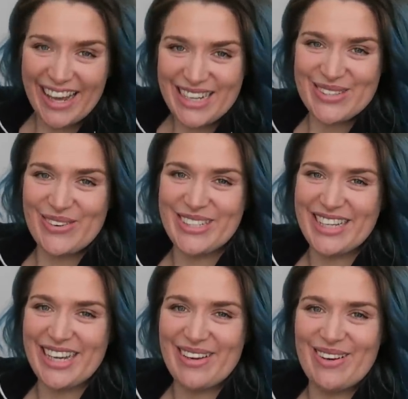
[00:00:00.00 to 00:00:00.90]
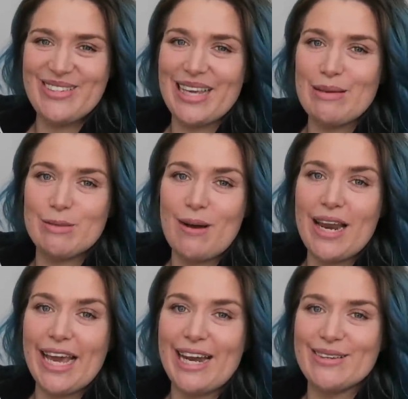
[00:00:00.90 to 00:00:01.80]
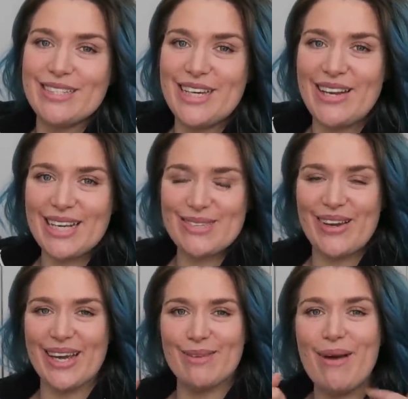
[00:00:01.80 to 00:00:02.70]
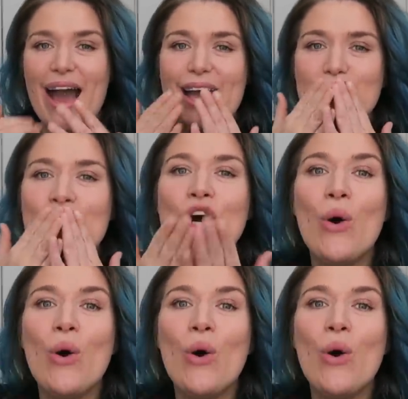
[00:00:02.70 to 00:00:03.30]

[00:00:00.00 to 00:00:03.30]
Thanks for watching. Keep losing, keep smiling, and I'll see you next week. Goodbye.